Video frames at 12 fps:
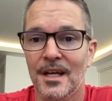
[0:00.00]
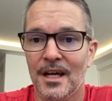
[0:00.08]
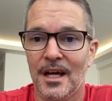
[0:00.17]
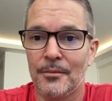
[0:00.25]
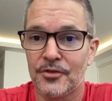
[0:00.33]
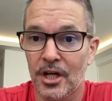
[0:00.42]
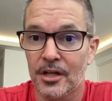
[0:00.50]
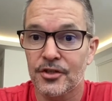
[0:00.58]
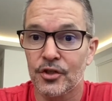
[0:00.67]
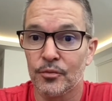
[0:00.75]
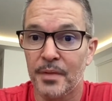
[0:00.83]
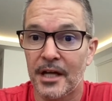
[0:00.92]
I'm Josh
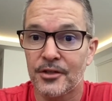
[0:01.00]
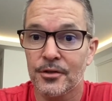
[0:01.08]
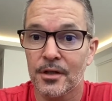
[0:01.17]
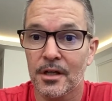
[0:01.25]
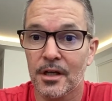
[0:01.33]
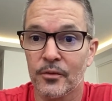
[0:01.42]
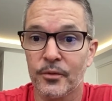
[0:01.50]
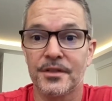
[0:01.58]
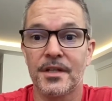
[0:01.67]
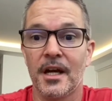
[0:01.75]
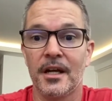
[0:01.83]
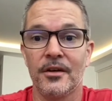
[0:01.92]
Kilpatrick, a
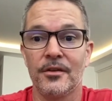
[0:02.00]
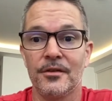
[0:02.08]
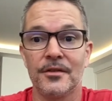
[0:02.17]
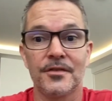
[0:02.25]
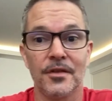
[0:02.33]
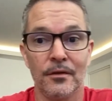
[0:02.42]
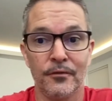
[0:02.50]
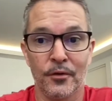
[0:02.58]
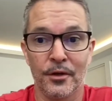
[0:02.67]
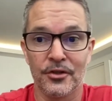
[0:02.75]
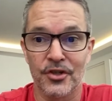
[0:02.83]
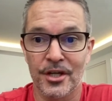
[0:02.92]
retired software
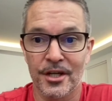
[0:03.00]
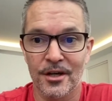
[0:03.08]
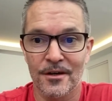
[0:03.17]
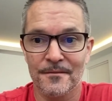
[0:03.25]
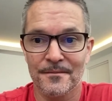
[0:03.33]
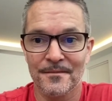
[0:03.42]
engineer.